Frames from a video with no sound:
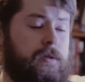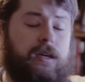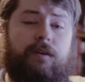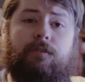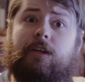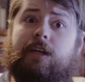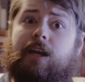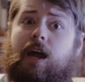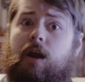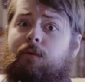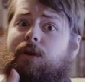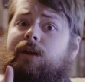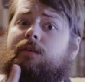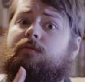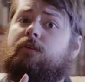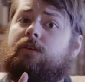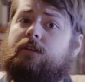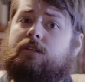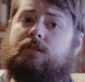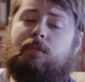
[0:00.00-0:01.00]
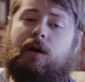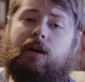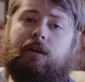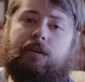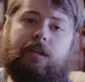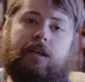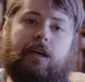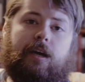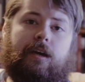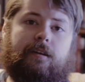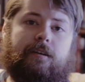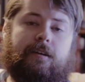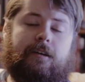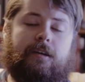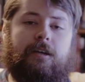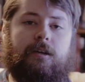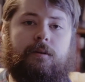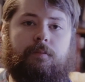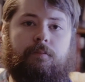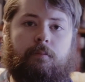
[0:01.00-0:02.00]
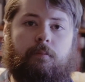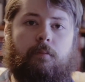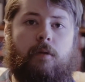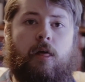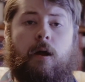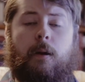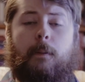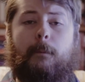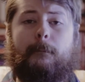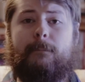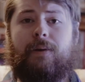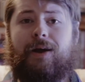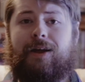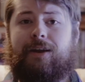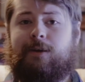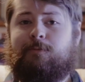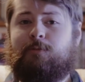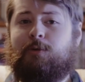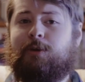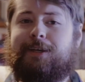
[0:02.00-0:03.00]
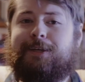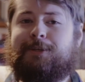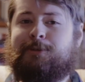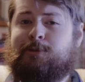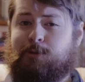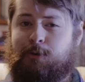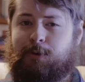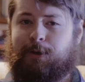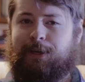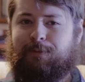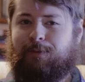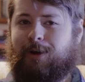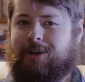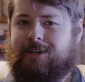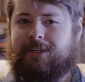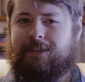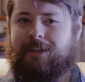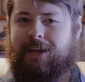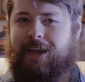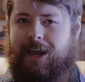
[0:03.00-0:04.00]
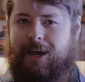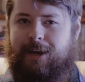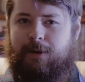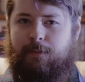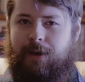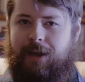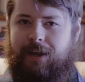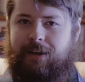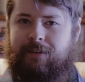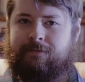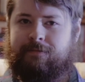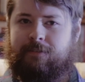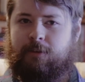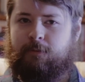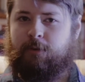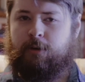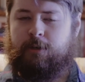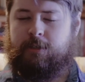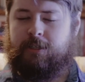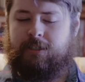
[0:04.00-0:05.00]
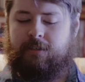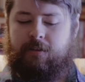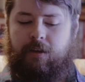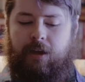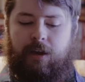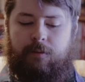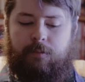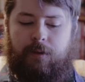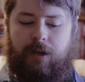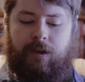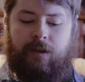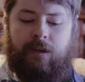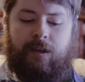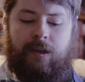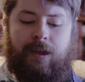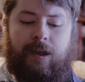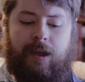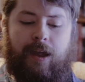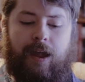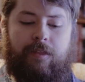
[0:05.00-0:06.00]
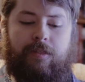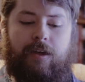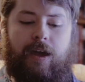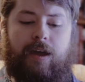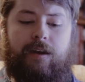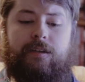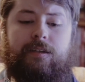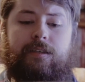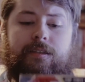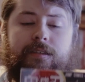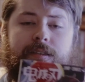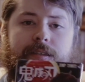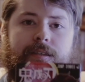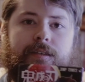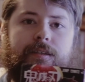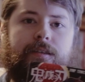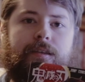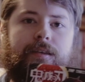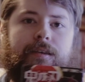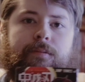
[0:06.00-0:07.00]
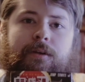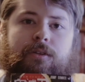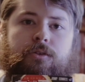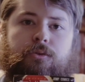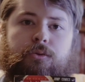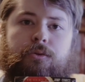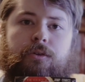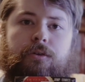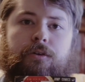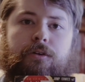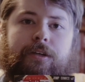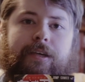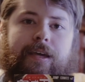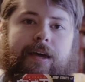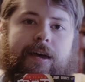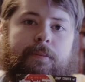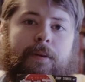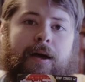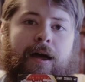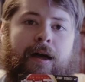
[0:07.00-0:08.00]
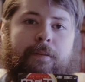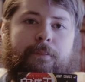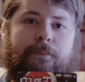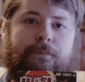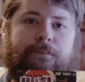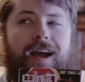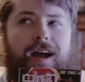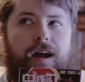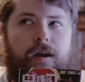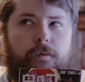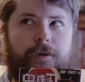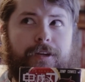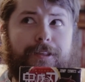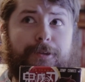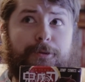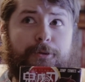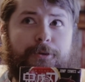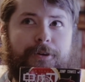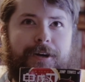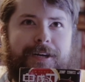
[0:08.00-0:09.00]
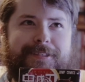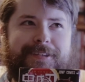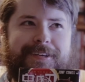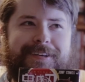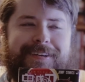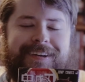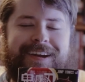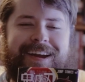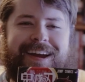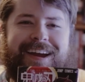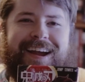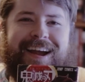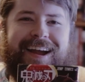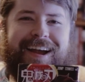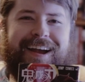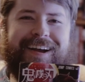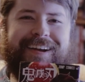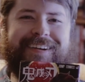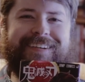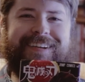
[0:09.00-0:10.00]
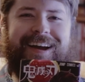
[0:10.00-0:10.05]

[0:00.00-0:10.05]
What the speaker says: definitely not ready for this manga yet, but I really enjoyed watching the anime, the first season of the anime, and that is Kimetsu no Yaiba. I went a little crazy, and